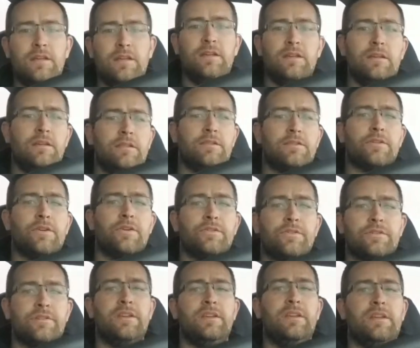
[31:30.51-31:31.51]
The
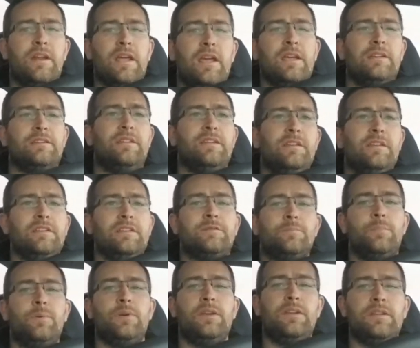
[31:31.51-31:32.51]
13,
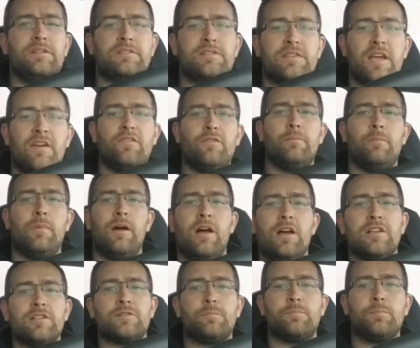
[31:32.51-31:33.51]
18 speed,
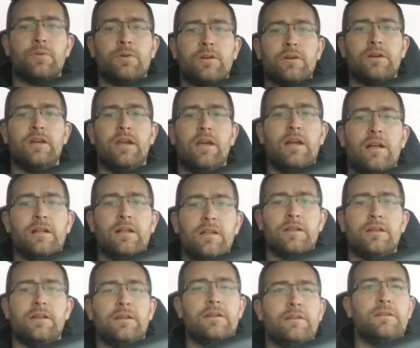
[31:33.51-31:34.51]
7 miles per
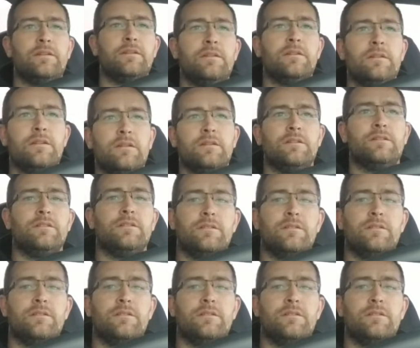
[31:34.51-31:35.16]
gallon,